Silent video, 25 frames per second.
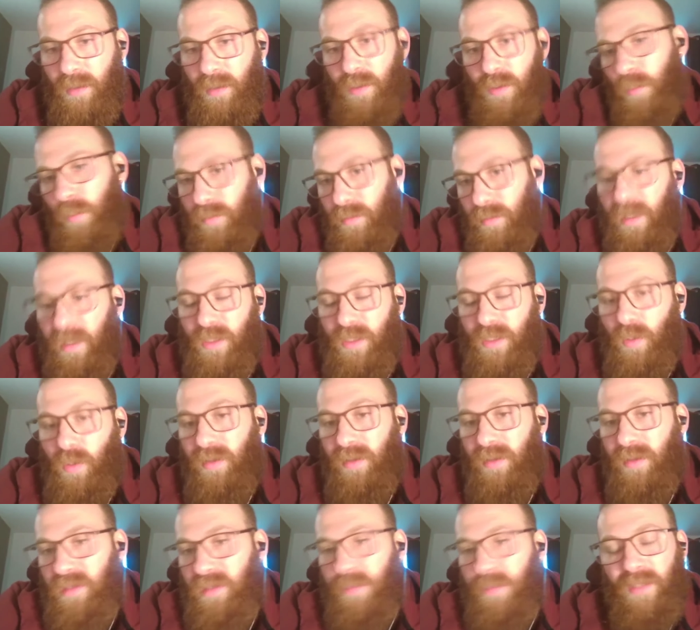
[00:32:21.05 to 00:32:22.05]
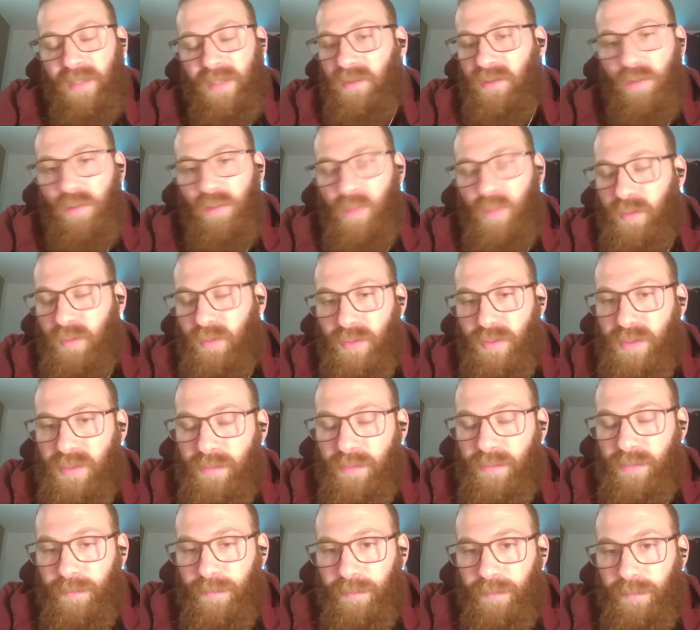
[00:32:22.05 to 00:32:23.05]
So that's why they're dependent on
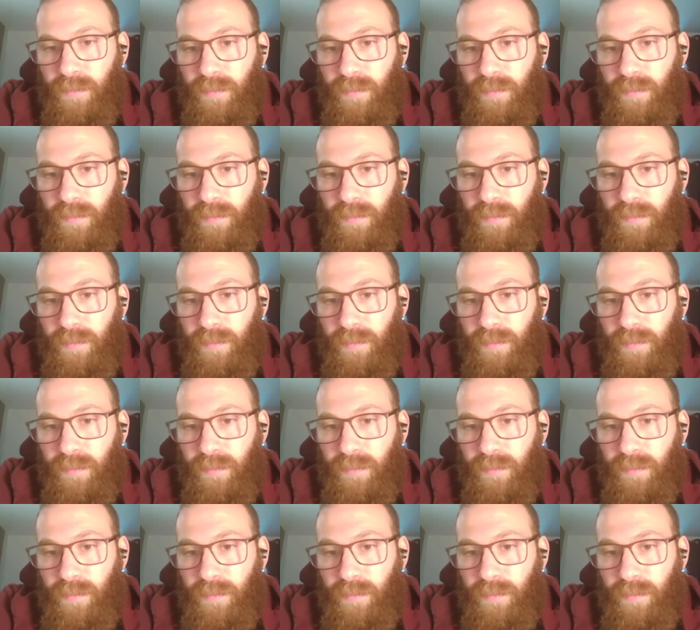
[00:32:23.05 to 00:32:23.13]
models.